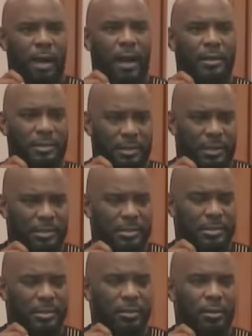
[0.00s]
My
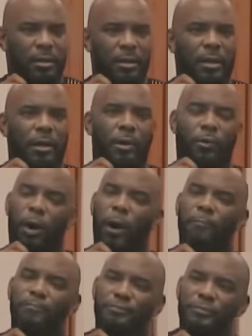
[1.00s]
goodness.
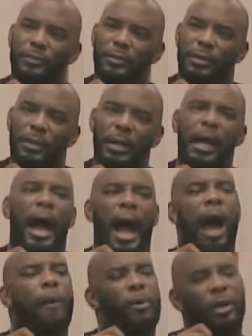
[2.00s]
Well,
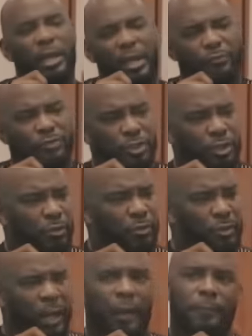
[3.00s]
I want to lift to you
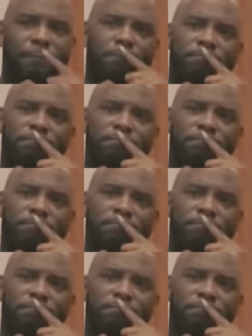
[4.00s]
that